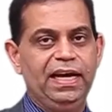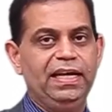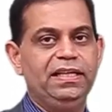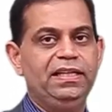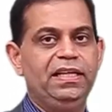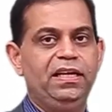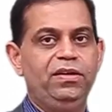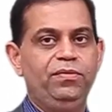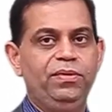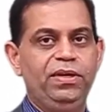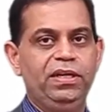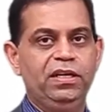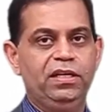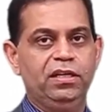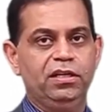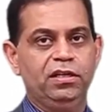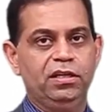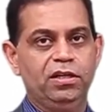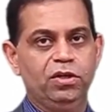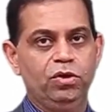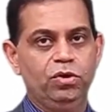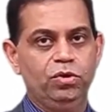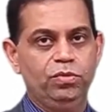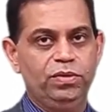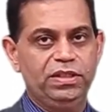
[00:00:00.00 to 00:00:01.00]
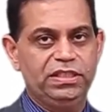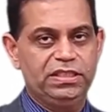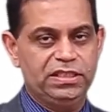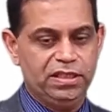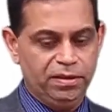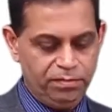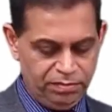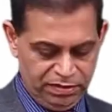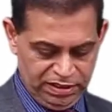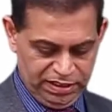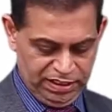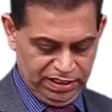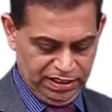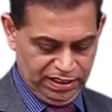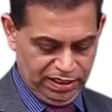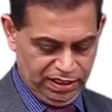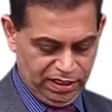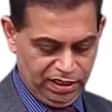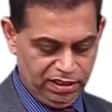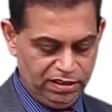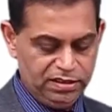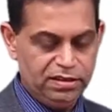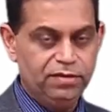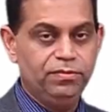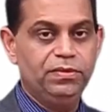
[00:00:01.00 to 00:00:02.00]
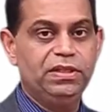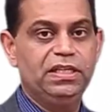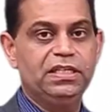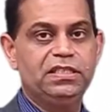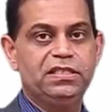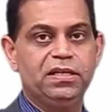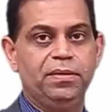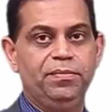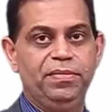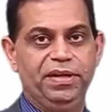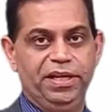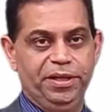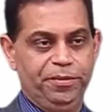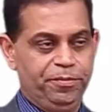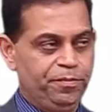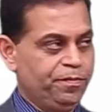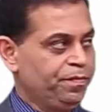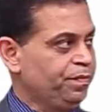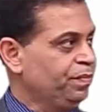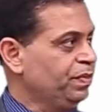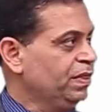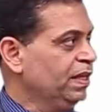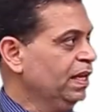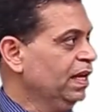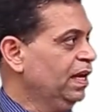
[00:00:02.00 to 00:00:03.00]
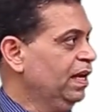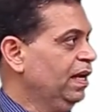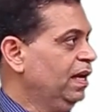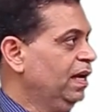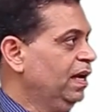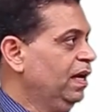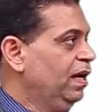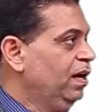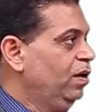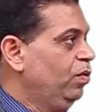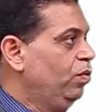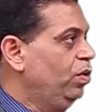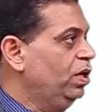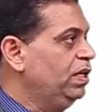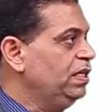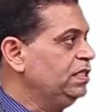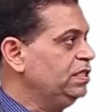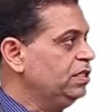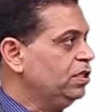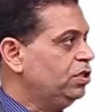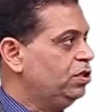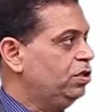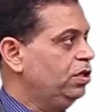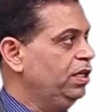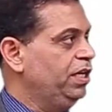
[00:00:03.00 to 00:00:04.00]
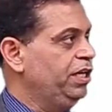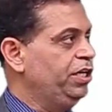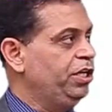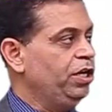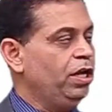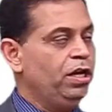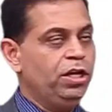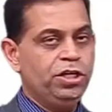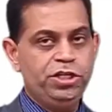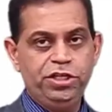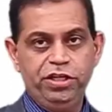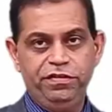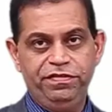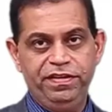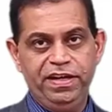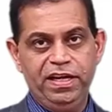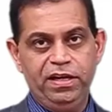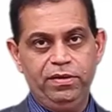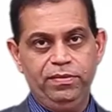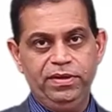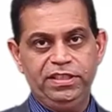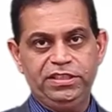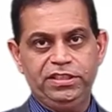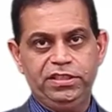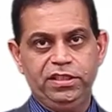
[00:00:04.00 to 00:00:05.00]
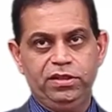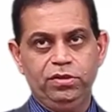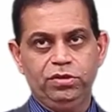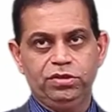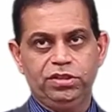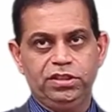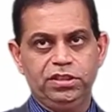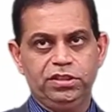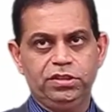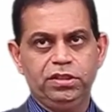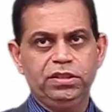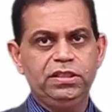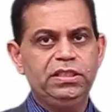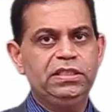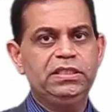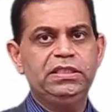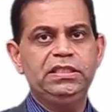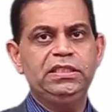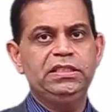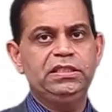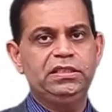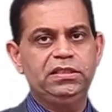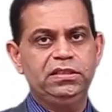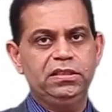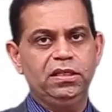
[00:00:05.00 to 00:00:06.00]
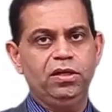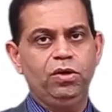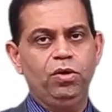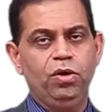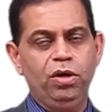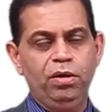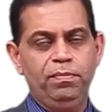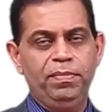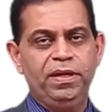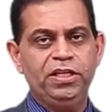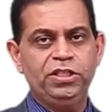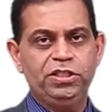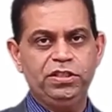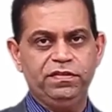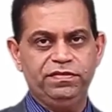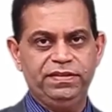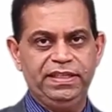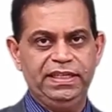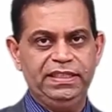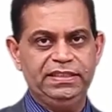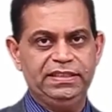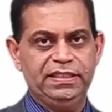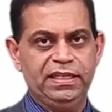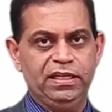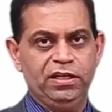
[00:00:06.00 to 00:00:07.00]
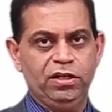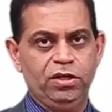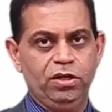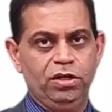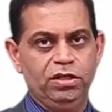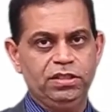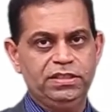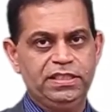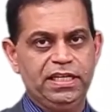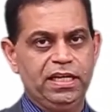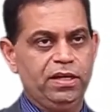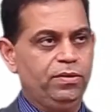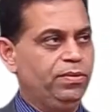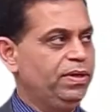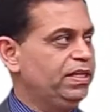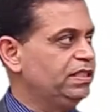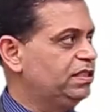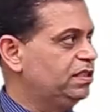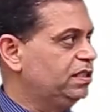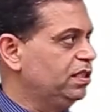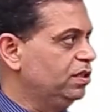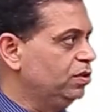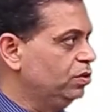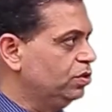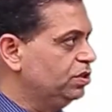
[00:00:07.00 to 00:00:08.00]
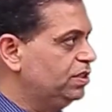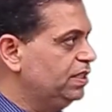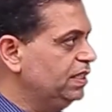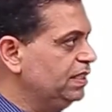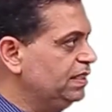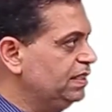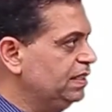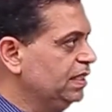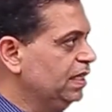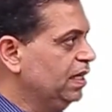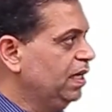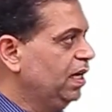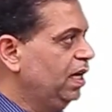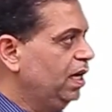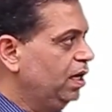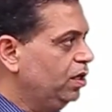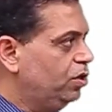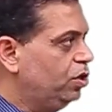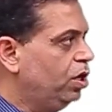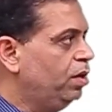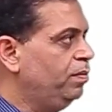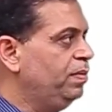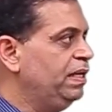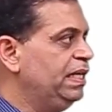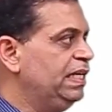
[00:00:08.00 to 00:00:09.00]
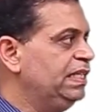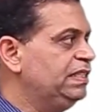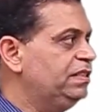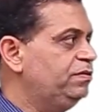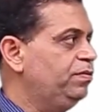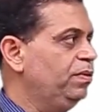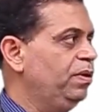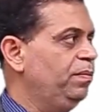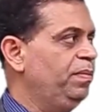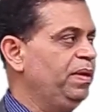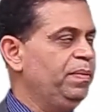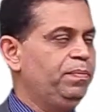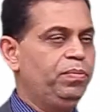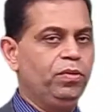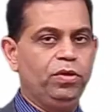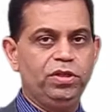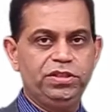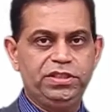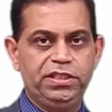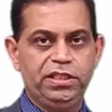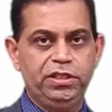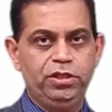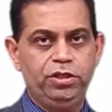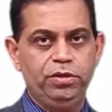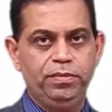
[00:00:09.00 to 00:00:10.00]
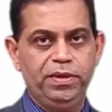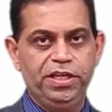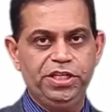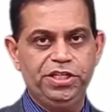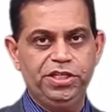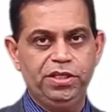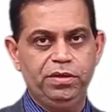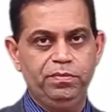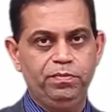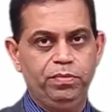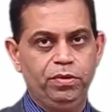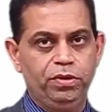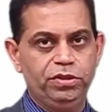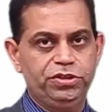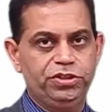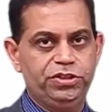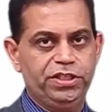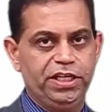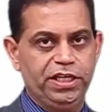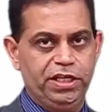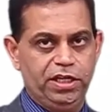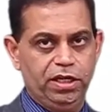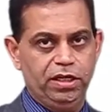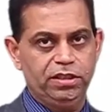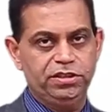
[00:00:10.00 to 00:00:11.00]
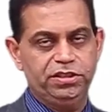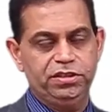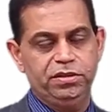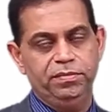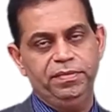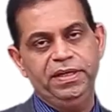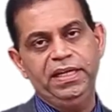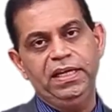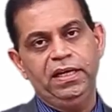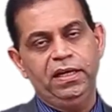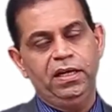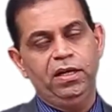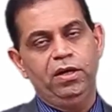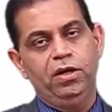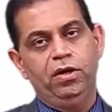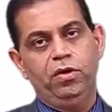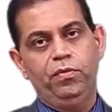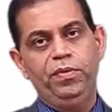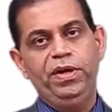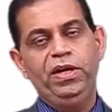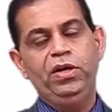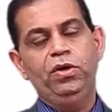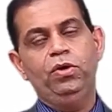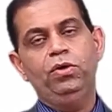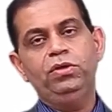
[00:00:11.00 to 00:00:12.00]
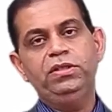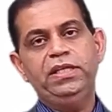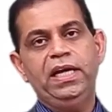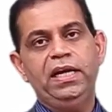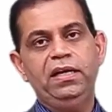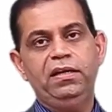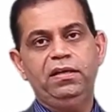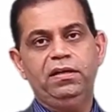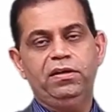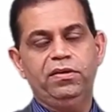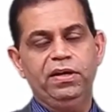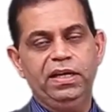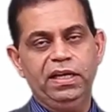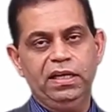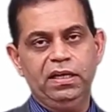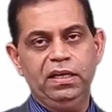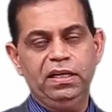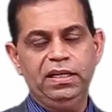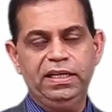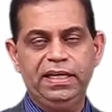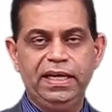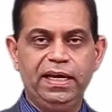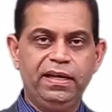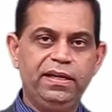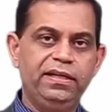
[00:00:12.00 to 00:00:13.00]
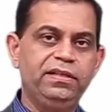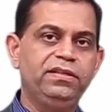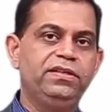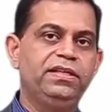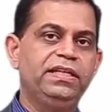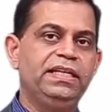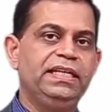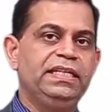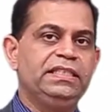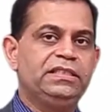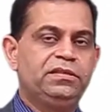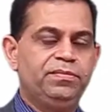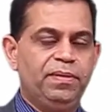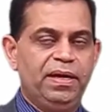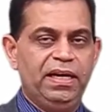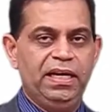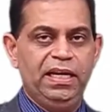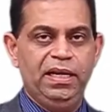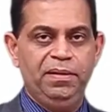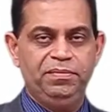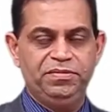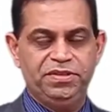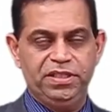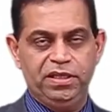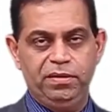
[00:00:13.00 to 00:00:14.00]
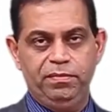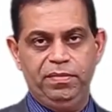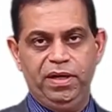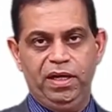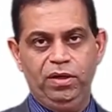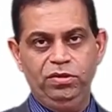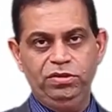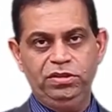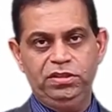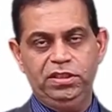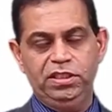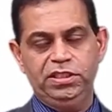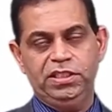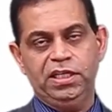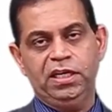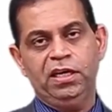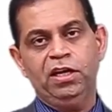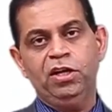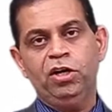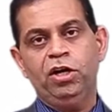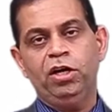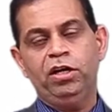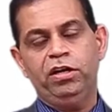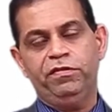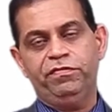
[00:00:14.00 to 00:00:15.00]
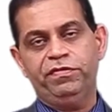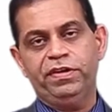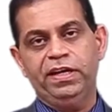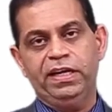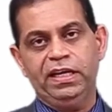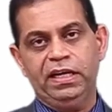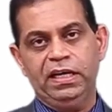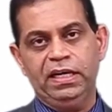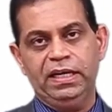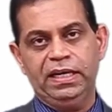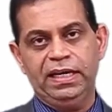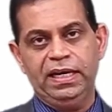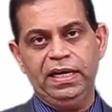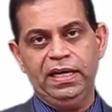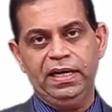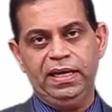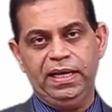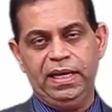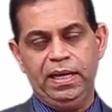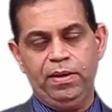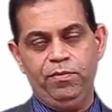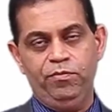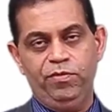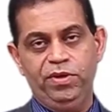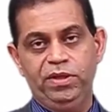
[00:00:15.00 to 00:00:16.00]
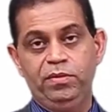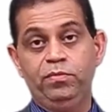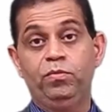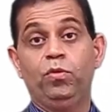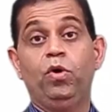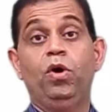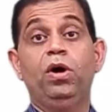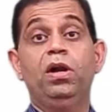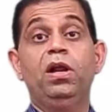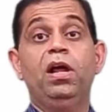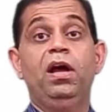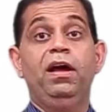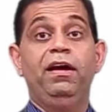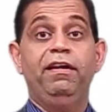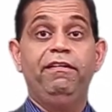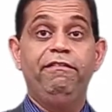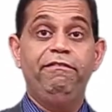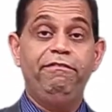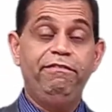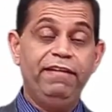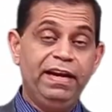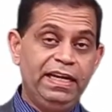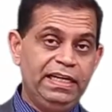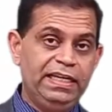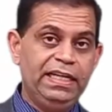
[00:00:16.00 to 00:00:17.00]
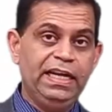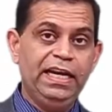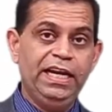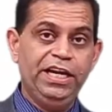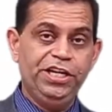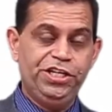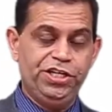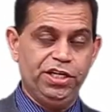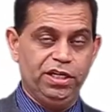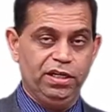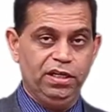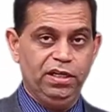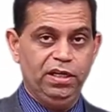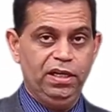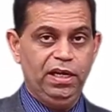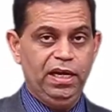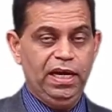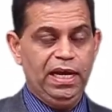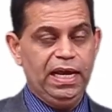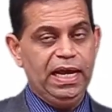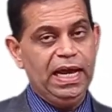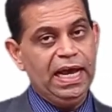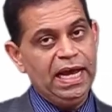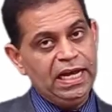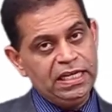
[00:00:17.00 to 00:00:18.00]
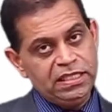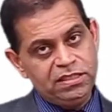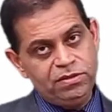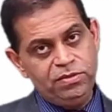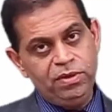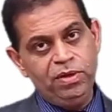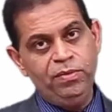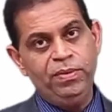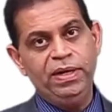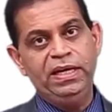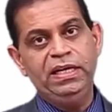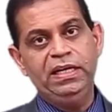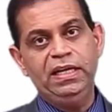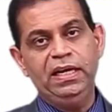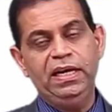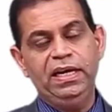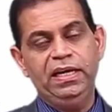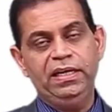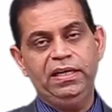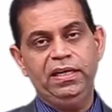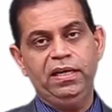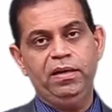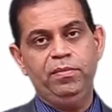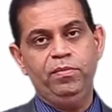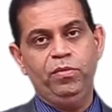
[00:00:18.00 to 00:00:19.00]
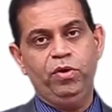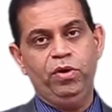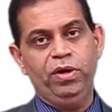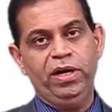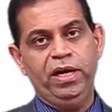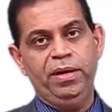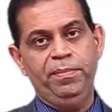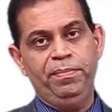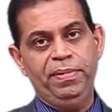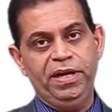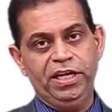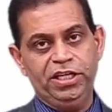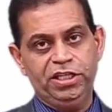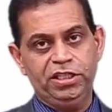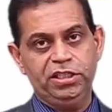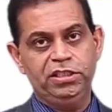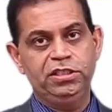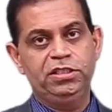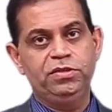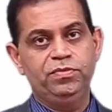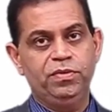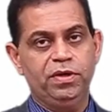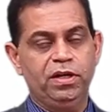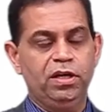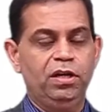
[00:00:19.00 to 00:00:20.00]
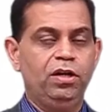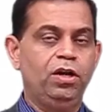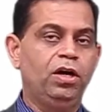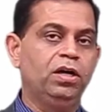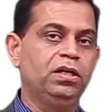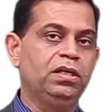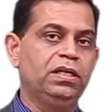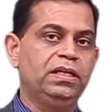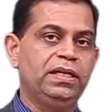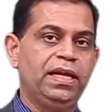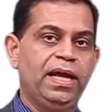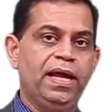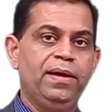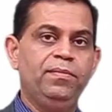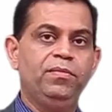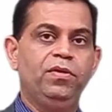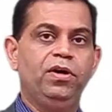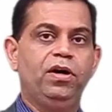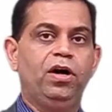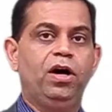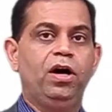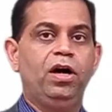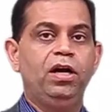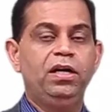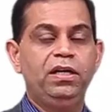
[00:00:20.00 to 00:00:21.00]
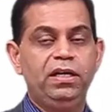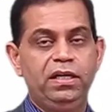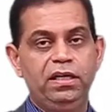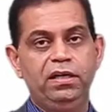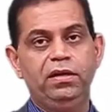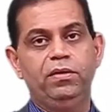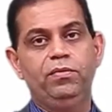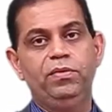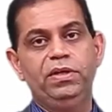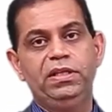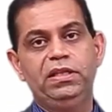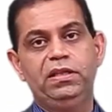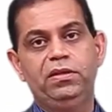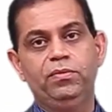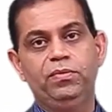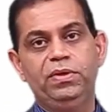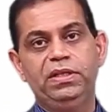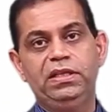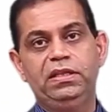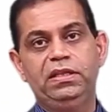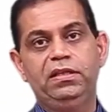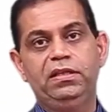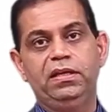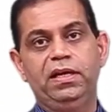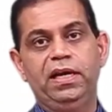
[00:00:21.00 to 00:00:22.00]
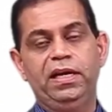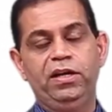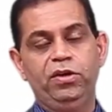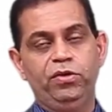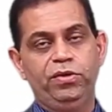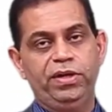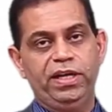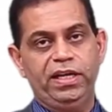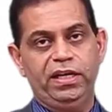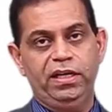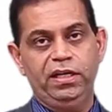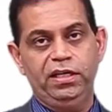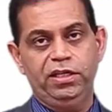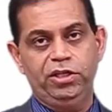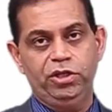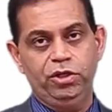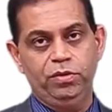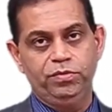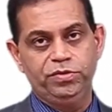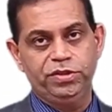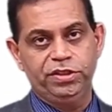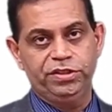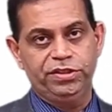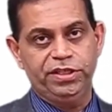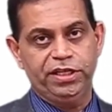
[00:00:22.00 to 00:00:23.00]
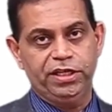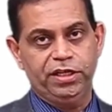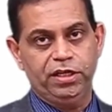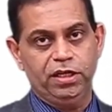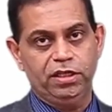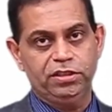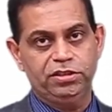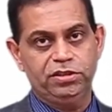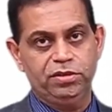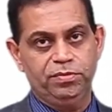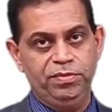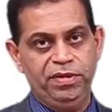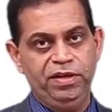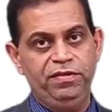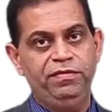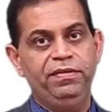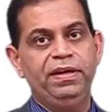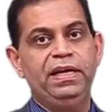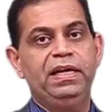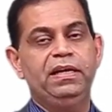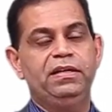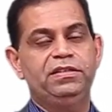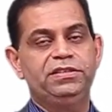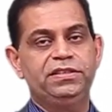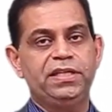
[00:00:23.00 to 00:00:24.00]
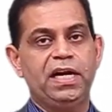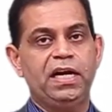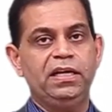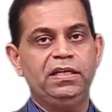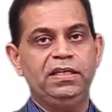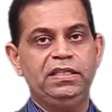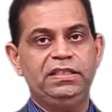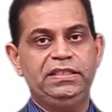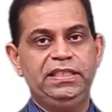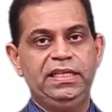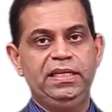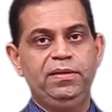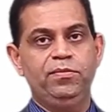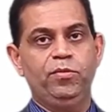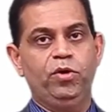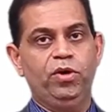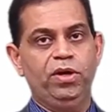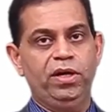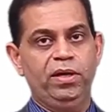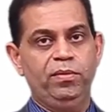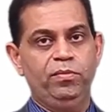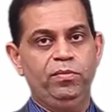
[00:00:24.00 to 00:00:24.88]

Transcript: and then we'll conclude with a summary. What is the etiology of airway stenosis? So this is a whole bunch of things can cause airway stenosis. Commonest will be post-intubation, post-tracheostomy. We know that critical care increased by leaps and bounds. The juggernaut of critical care came with more ventilation. As we ventilated more and patients were a longer time on with endotracheal tubes or tracheostomy, we started seeing more